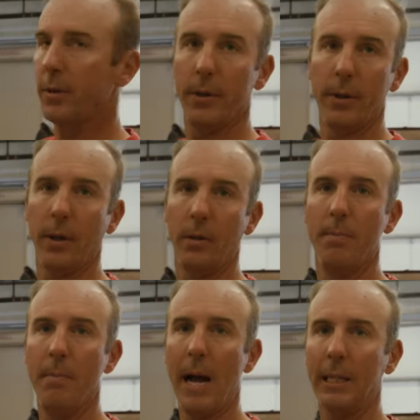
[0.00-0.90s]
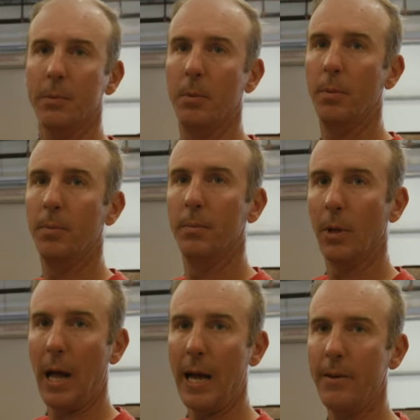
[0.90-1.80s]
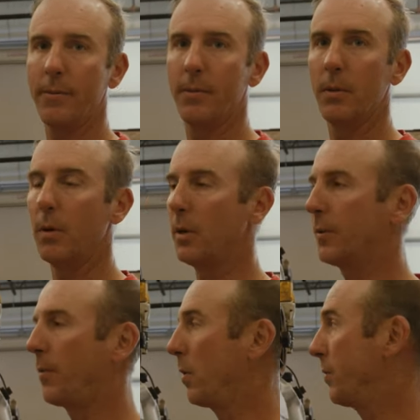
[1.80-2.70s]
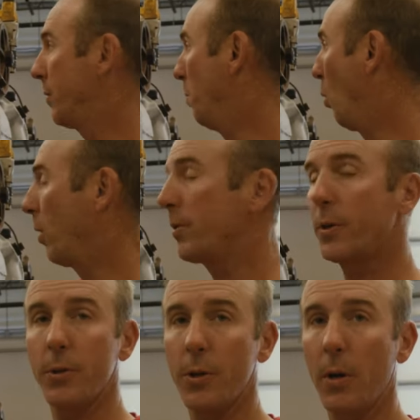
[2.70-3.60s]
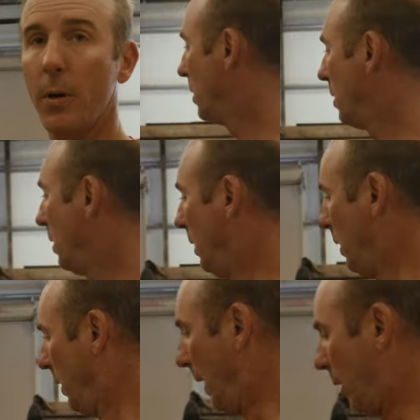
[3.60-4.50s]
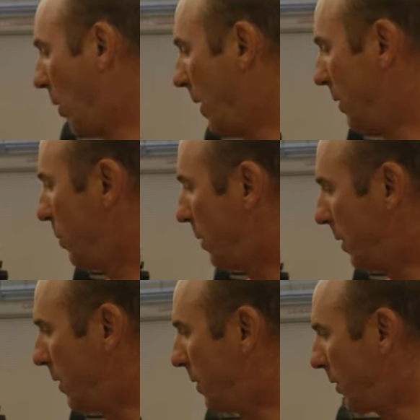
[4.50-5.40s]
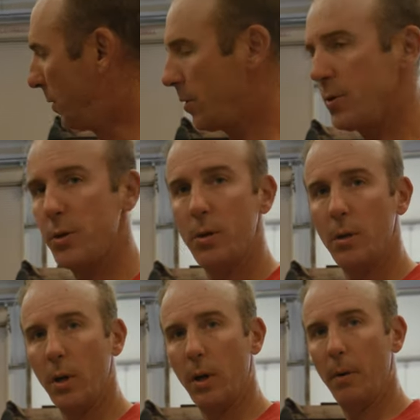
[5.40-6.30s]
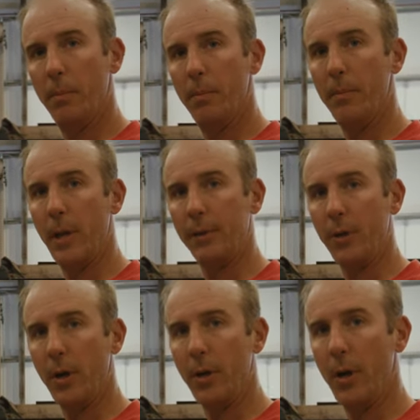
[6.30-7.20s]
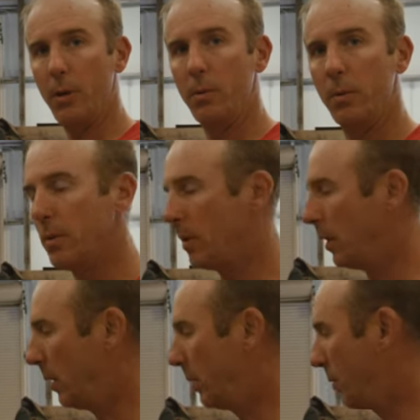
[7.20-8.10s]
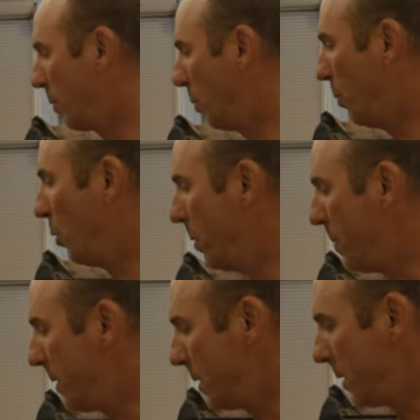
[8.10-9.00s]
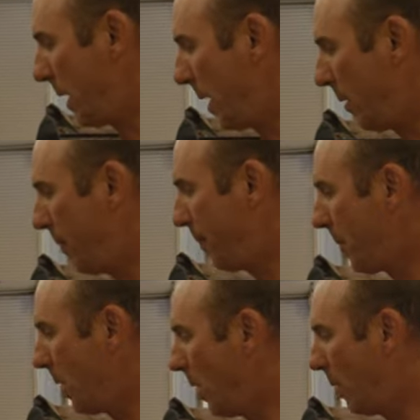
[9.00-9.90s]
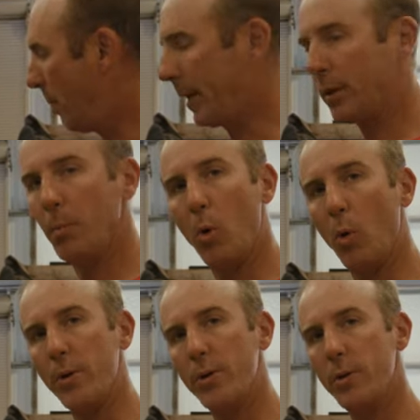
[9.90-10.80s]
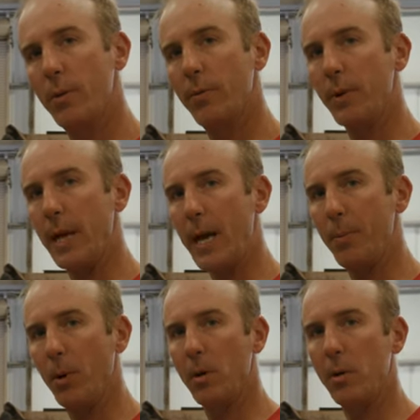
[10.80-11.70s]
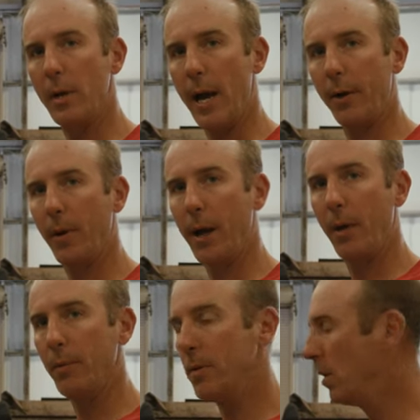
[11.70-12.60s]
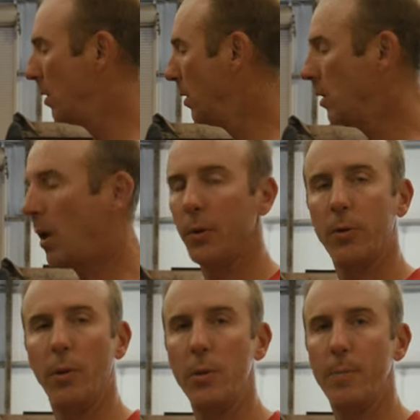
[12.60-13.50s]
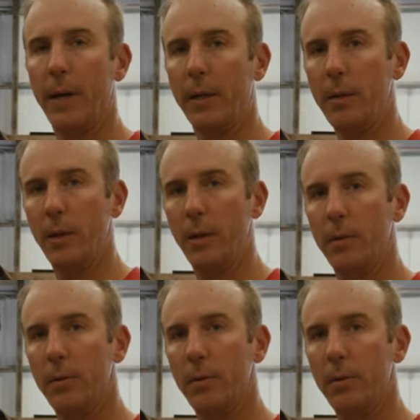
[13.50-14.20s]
to their maximum life as far as their bore is concerned. Likewise with the cylinders, um, that's an unknown. Uh, so we'll pull the pistons out, uh, mic the bores for taper and out around. Also inspecting the